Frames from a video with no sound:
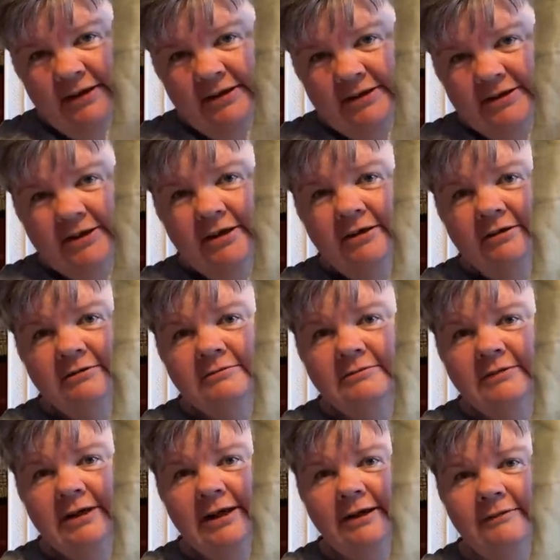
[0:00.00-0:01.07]
So
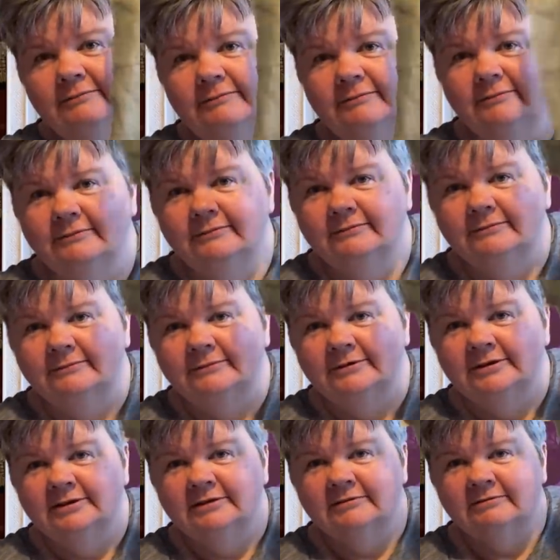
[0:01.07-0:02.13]
yeah,
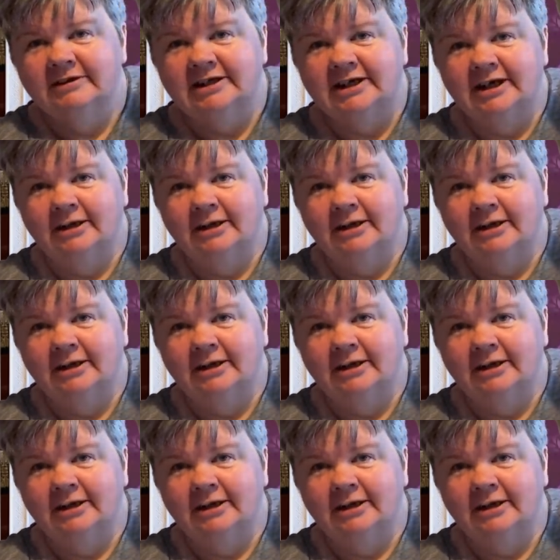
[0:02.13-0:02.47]
really